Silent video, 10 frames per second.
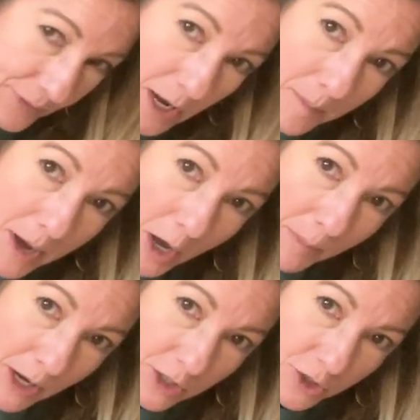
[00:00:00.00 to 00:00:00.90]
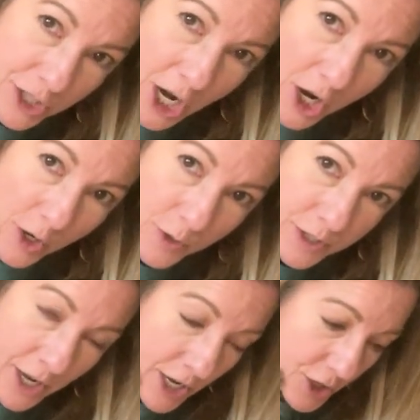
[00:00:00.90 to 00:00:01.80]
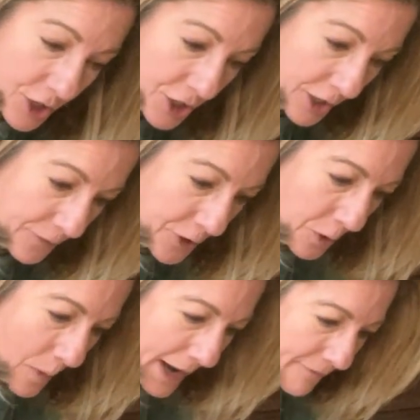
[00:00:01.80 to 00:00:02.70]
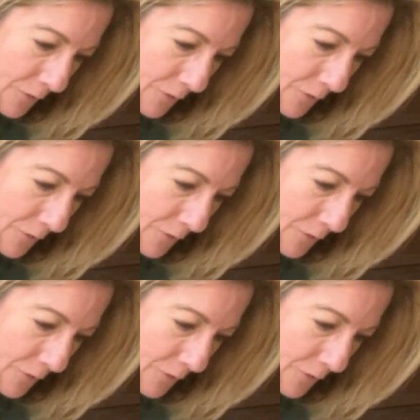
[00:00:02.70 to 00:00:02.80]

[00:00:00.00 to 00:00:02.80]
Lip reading: come up on your toes, shift your weight